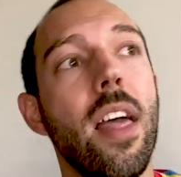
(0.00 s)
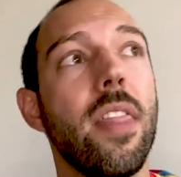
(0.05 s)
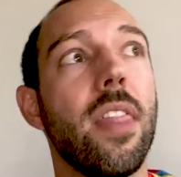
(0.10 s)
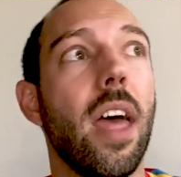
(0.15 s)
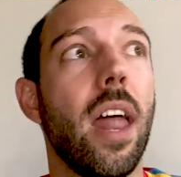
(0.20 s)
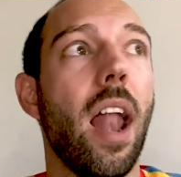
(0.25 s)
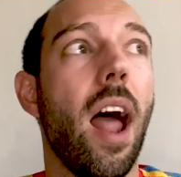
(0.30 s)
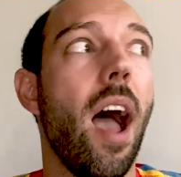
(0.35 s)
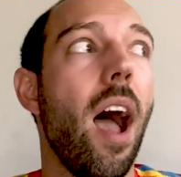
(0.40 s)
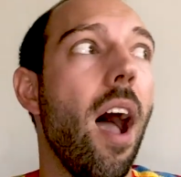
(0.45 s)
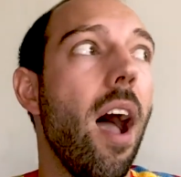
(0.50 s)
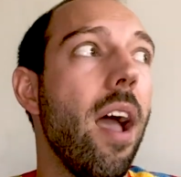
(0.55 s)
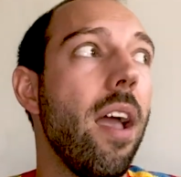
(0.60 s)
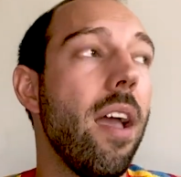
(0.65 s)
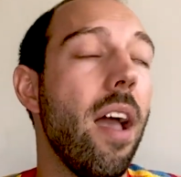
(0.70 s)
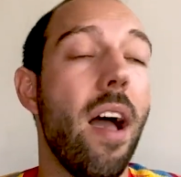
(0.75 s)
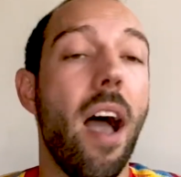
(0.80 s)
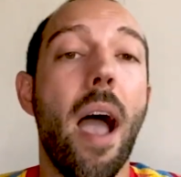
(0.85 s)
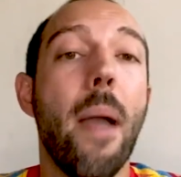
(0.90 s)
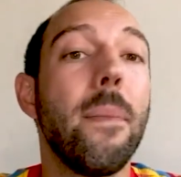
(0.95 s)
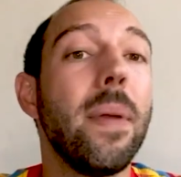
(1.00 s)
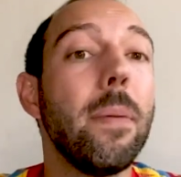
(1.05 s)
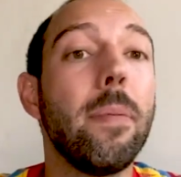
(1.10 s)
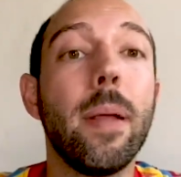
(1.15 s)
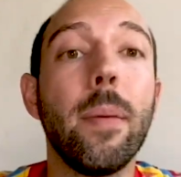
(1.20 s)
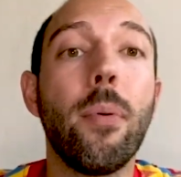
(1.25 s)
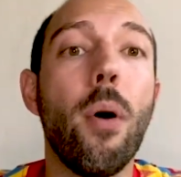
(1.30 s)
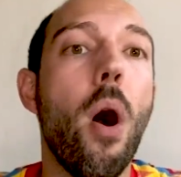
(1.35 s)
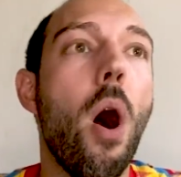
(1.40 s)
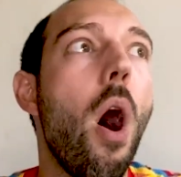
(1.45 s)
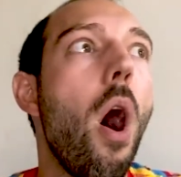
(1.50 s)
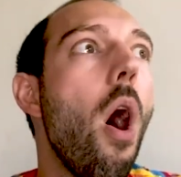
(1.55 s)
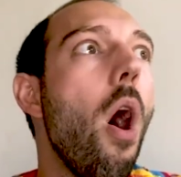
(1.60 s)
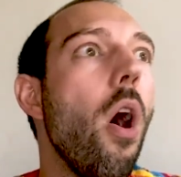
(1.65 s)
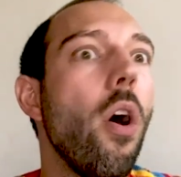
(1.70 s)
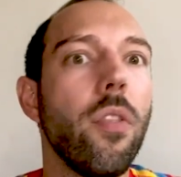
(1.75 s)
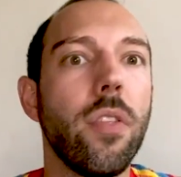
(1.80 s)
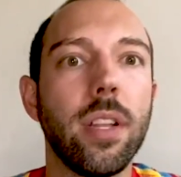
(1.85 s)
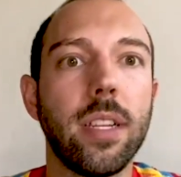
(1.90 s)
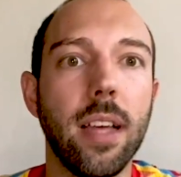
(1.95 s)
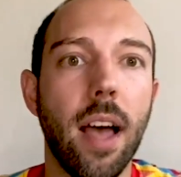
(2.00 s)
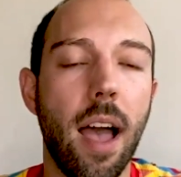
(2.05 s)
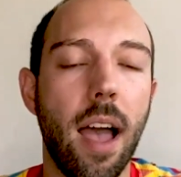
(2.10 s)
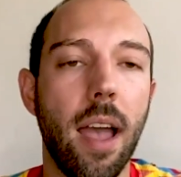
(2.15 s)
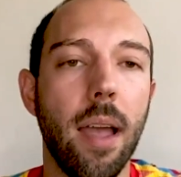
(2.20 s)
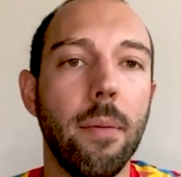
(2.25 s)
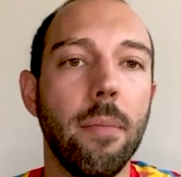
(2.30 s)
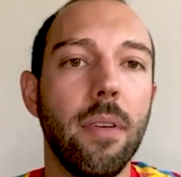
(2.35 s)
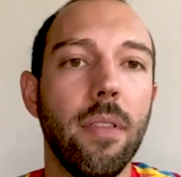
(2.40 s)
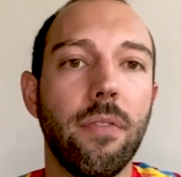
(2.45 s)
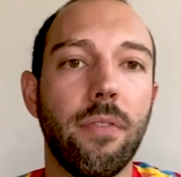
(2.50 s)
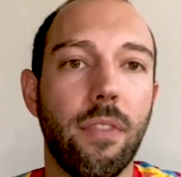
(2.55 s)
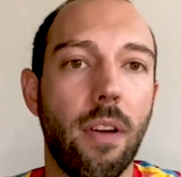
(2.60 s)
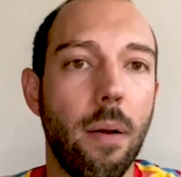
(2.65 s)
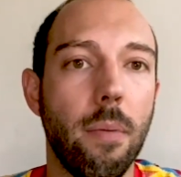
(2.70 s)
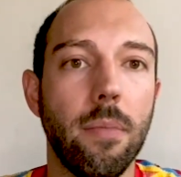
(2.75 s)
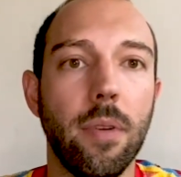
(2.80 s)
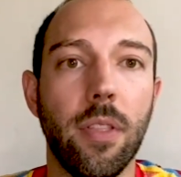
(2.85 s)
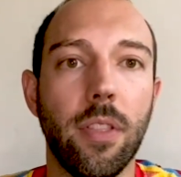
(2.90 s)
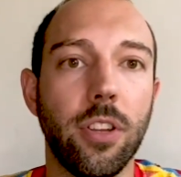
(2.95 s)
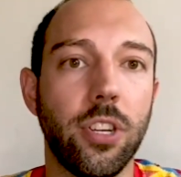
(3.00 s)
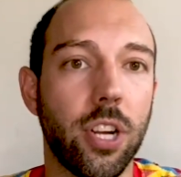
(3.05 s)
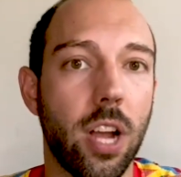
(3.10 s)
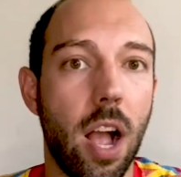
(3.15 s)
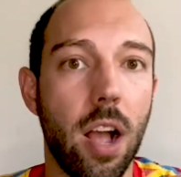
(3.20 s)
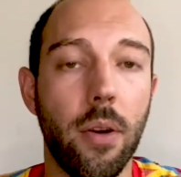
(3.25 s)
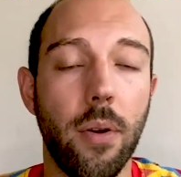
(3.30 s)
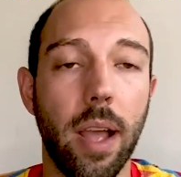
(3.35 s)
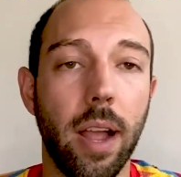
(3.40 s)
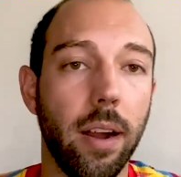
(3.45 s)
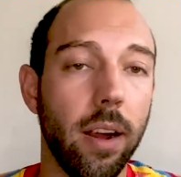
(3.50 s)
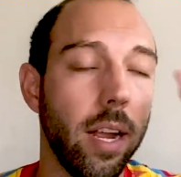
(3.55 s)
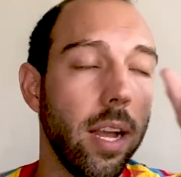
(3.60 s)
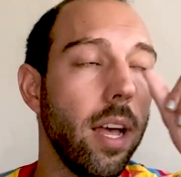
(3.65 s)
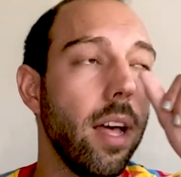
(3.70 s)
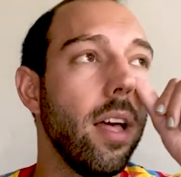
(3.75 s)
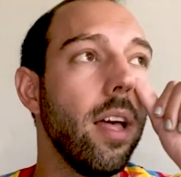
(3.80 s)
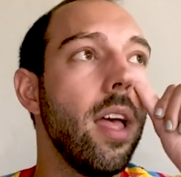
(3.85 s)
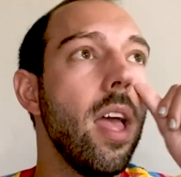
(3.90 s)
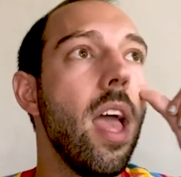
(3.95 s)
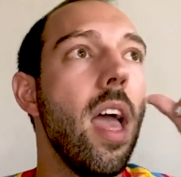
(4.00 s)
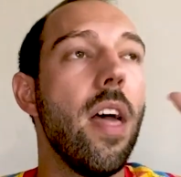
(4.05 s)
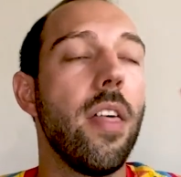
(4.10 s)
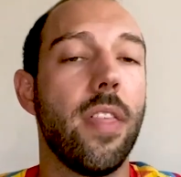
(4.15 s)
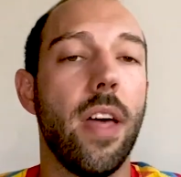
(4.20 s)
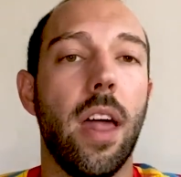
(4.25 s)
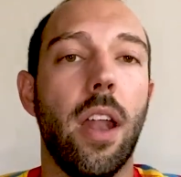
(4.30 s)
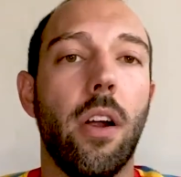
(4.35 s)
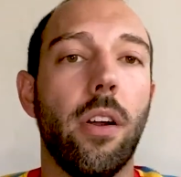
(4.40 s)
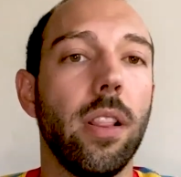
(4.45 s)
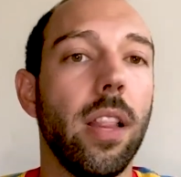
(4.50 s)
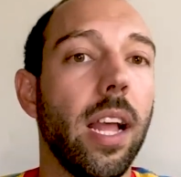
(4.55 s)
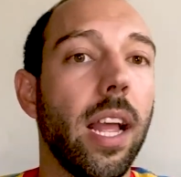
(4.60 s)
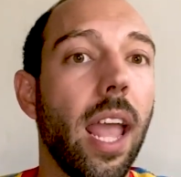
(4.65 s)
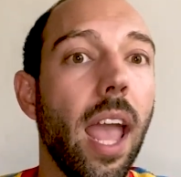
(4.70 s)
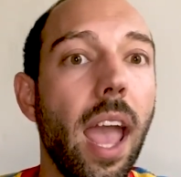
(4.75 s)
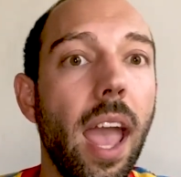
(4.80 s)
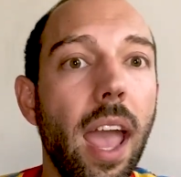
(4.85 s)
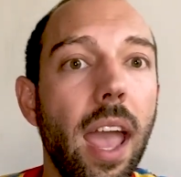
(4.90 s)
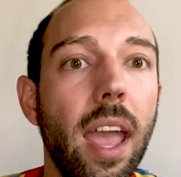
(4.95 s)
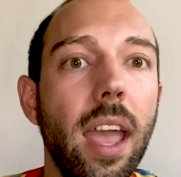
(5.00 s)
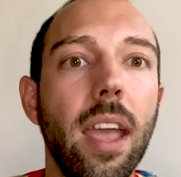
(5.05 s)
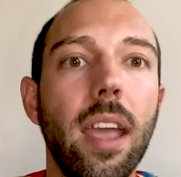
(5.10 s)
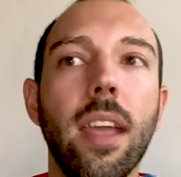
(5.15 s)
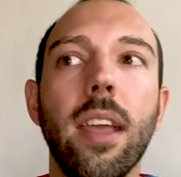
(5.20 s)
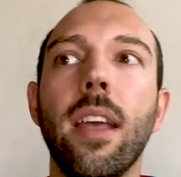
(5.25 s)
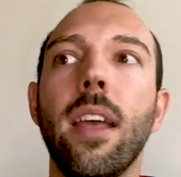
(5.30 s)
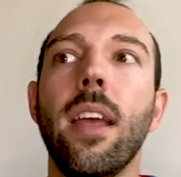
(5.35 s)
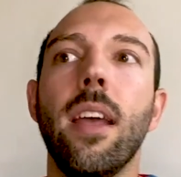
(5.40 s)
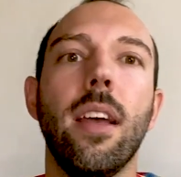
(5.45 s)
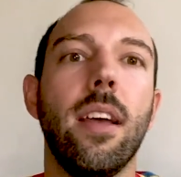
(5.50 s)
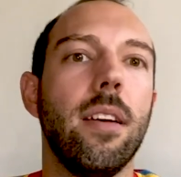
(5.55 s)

that I, I meet people all the time from the Chicago area that are like, hey,